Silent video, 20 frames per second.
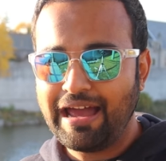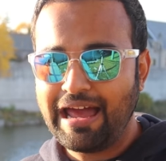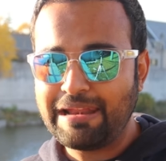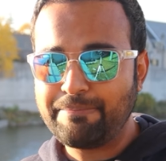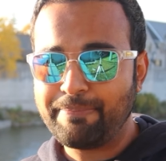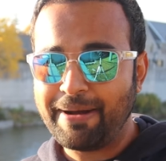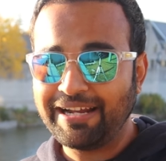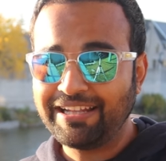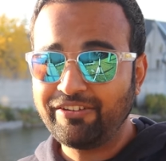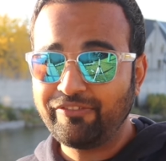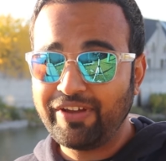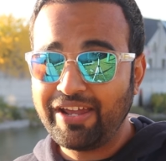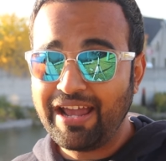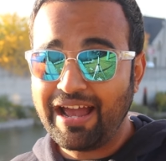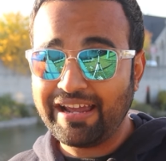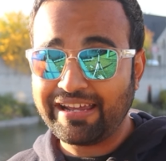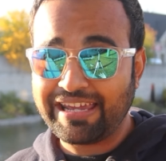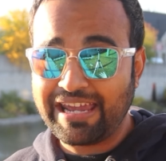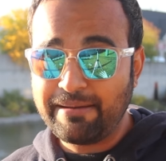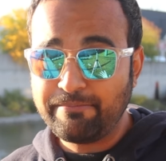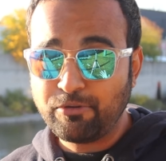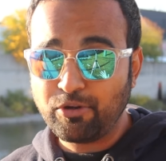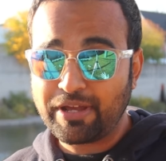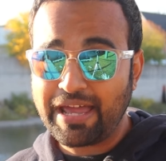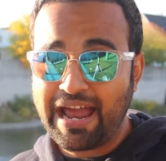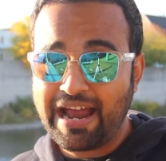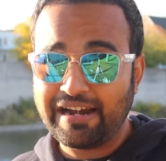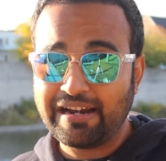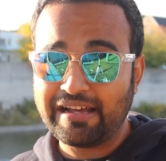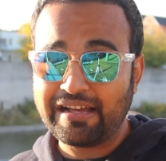And by the way, I came to
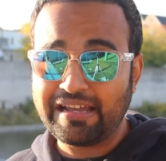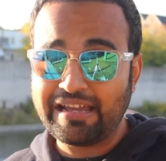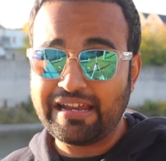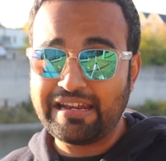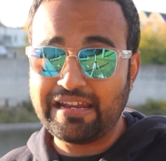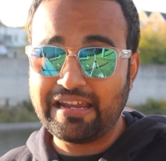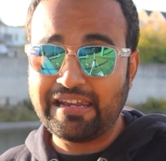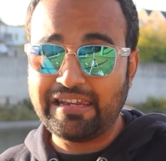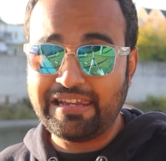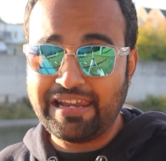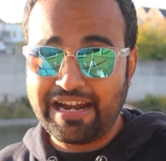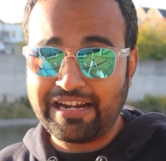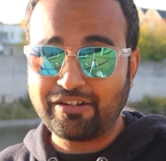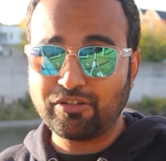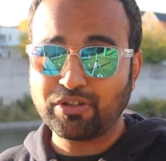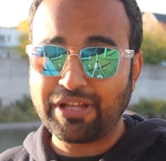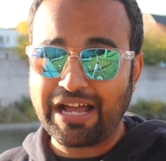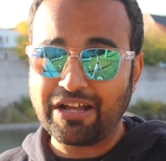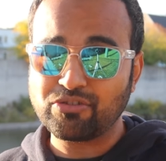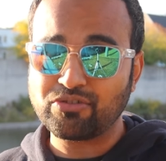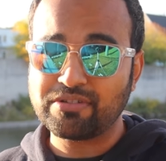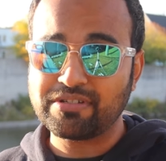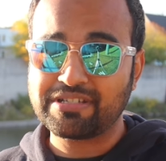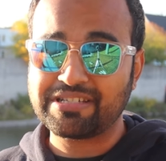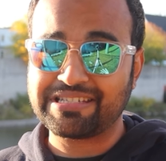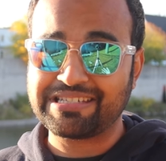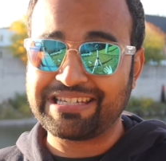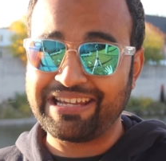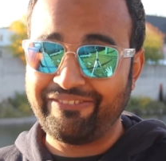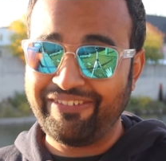Canada in late
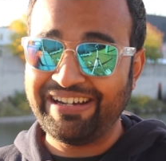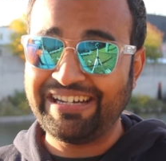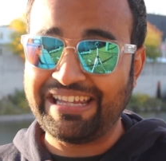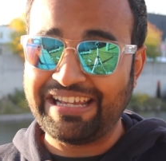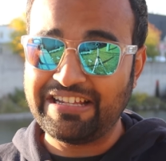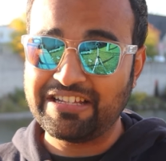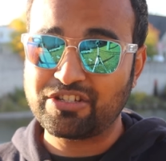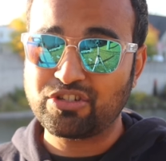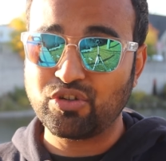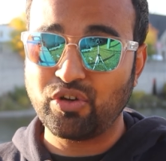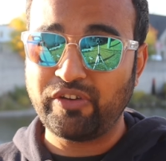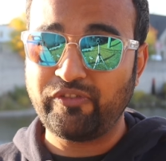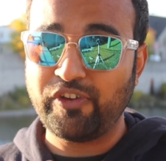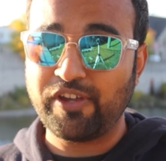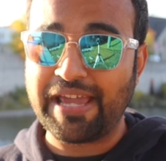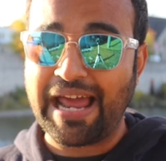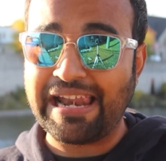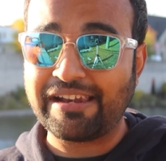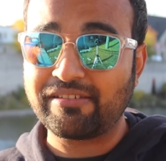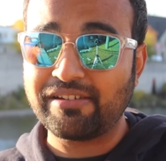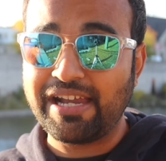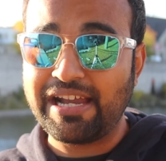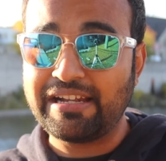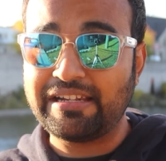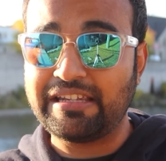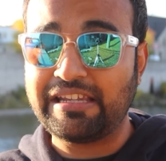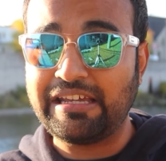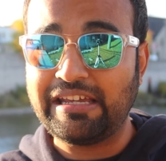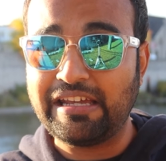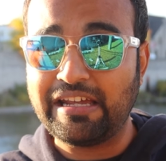2017. So if you
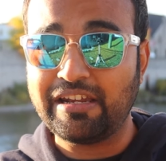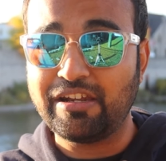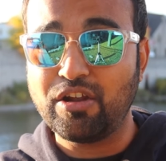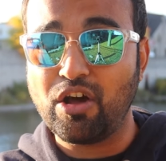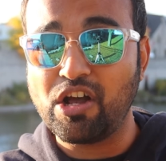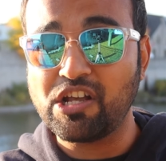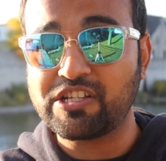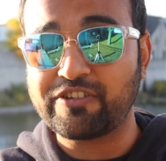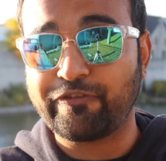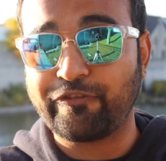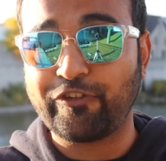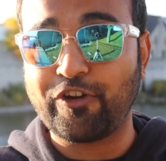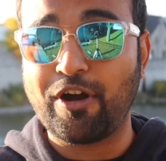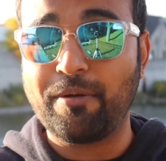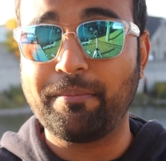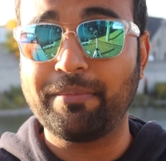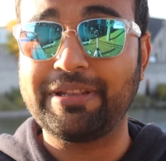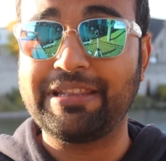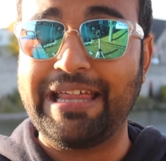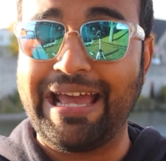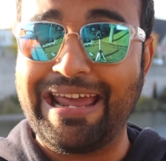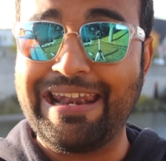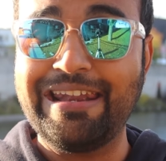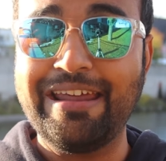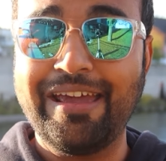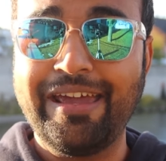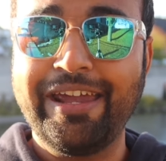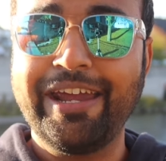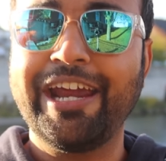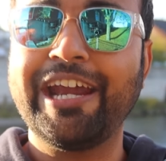calculate the loss from
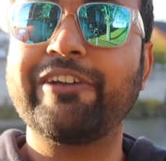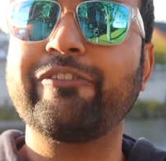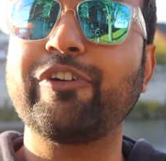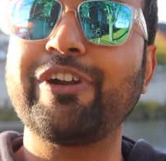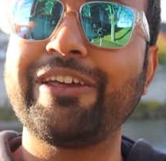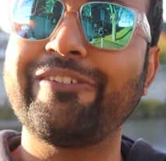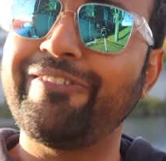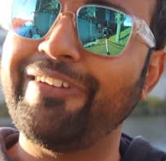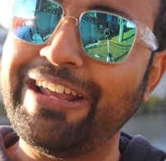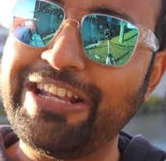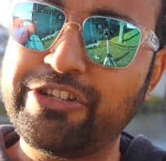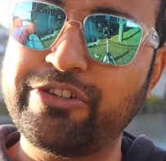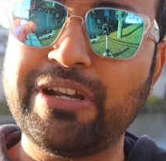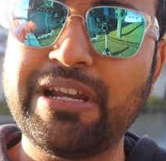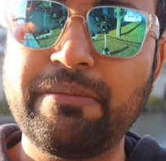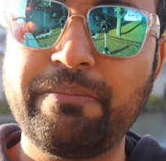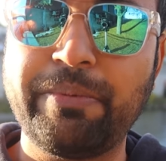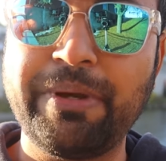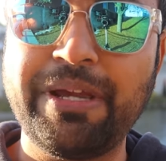then, it would eventually